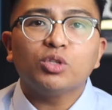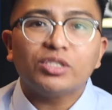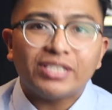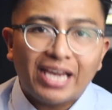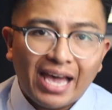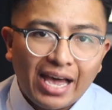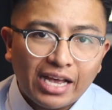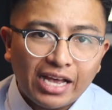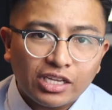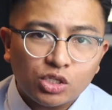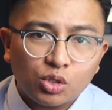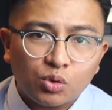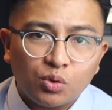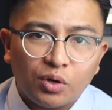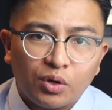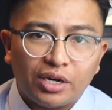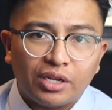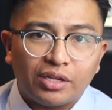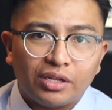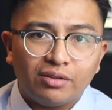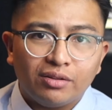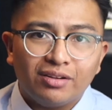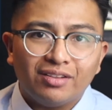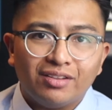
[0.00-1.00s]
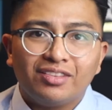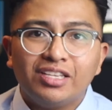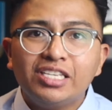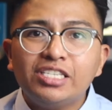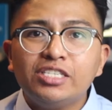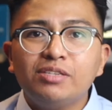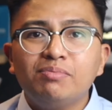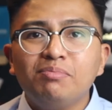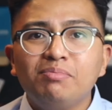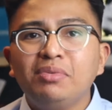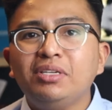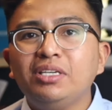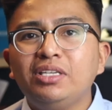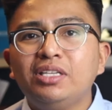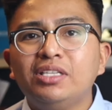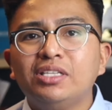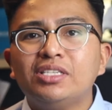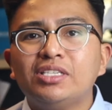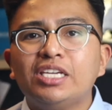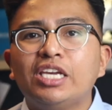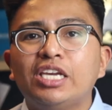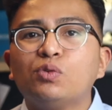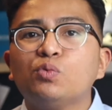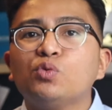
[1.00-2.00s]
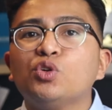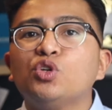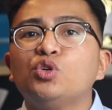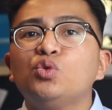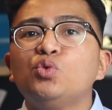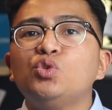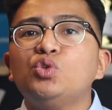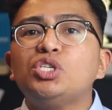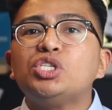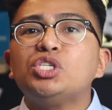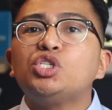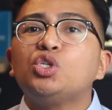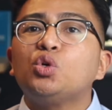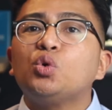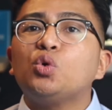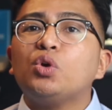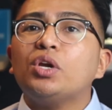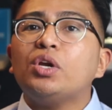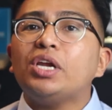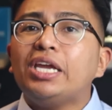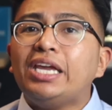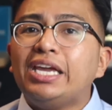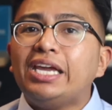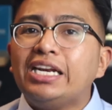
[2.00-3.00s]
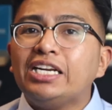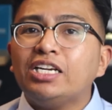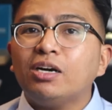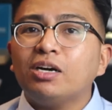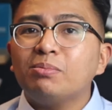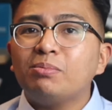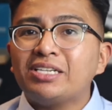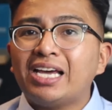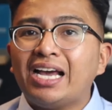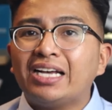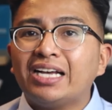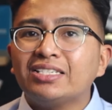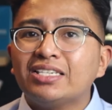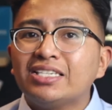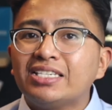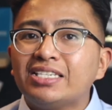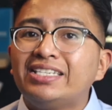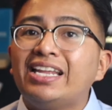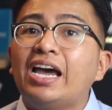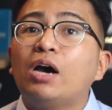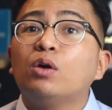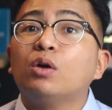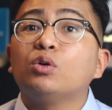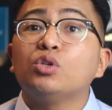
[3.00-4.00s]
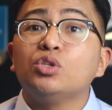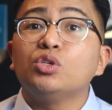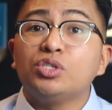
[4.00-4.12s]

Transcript: tax credit. This means it reduces your income taxes down to